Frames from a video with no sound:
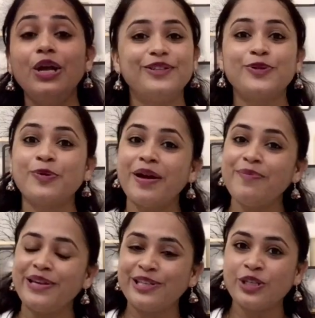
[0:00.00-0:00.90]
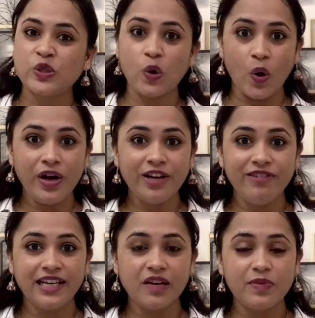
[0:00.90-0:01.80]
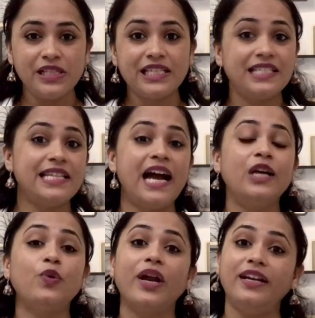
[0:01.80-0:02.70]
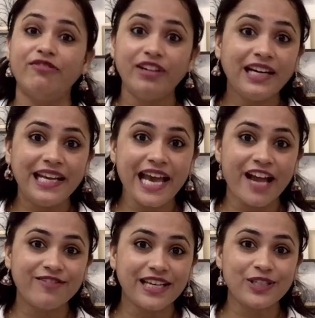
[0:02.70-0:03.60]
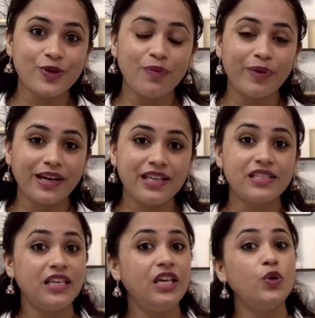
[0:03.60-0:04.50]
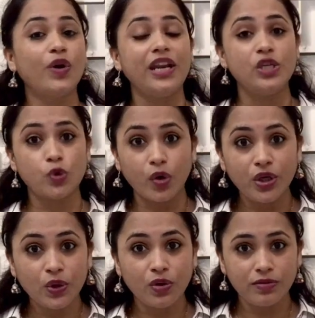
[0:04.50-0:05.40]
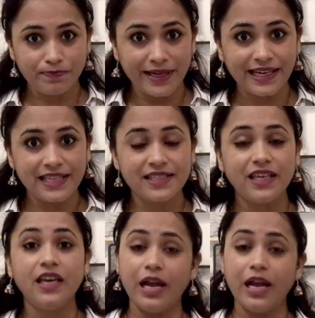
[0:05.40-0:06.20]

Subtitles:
So my message to all lovely couples is that you can definitely have sex during pregnancy, you can enjoy your pregnancy,